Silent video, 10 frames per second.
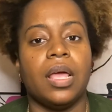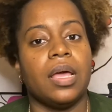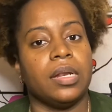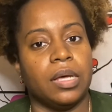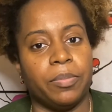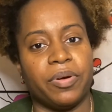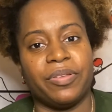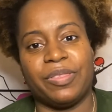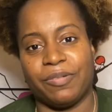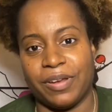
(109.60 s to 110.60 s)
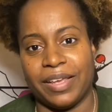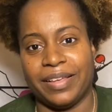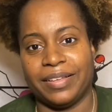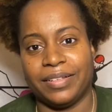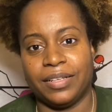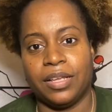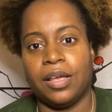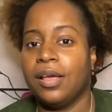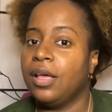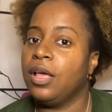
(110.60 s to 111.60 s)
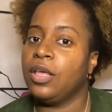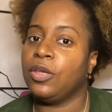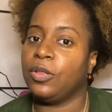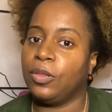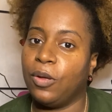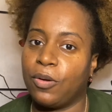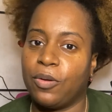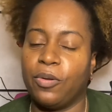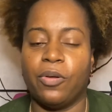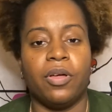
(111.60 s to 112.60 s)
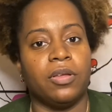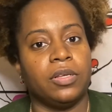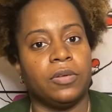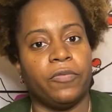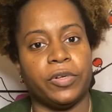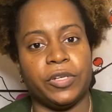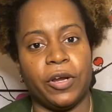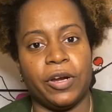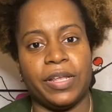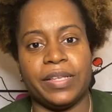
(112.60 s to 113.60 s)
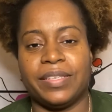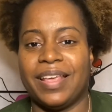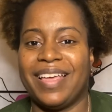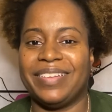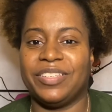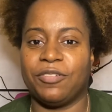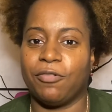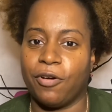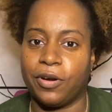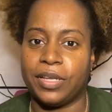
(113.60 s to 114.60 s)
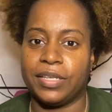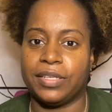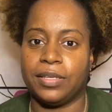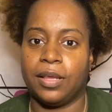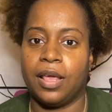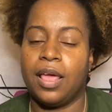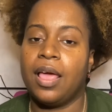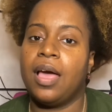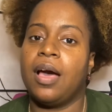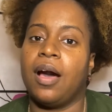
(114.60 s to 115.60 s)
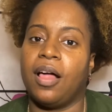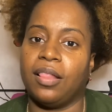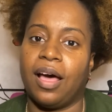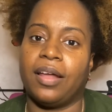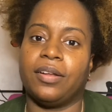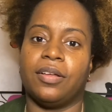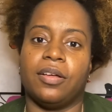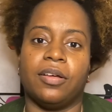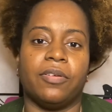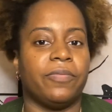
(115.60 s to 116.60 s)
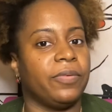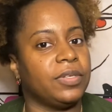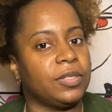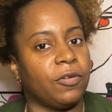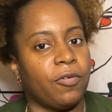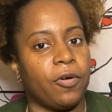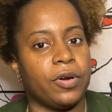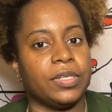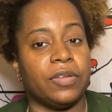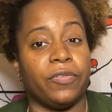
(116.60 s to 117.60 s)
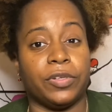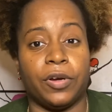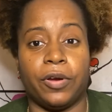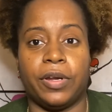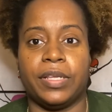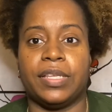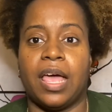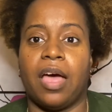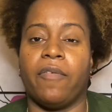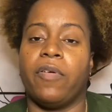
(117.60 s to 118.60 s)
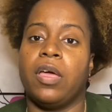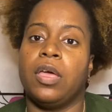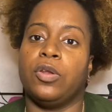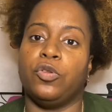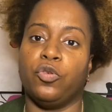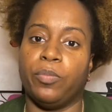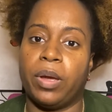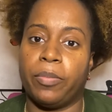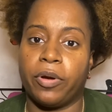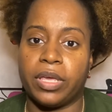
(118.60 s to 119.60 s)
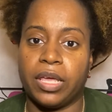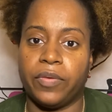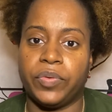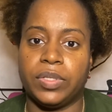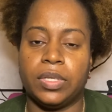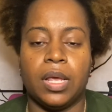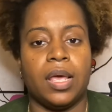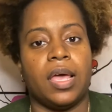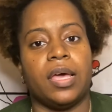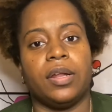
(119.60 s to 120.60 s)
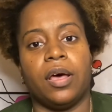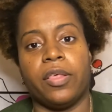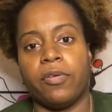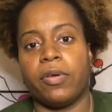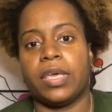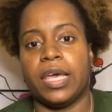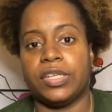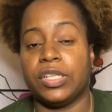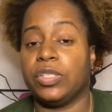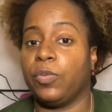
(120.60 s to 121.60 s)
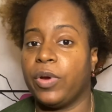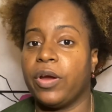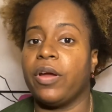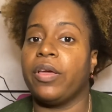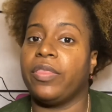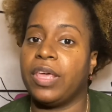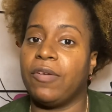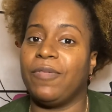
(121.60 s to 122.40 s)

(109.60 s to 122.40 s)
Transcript: Number 3, local fraternities and sororities. A lot of sororities and fraternities have new member gifts and other occasions where they would